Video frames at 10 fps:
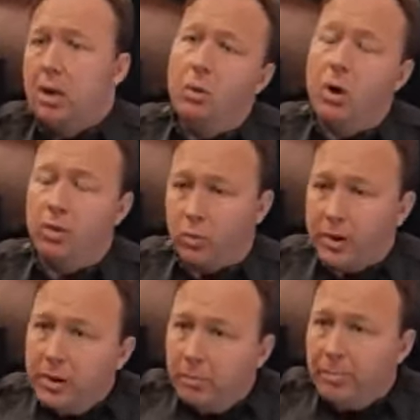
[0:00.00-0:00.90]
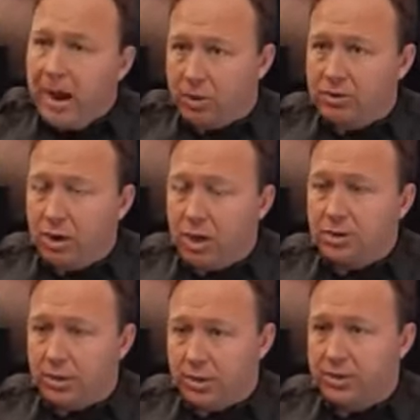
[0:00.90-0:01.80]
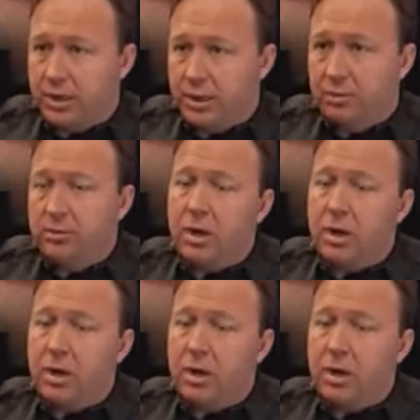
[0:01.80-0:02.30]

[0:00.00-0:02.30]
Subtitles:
while the real power structure continues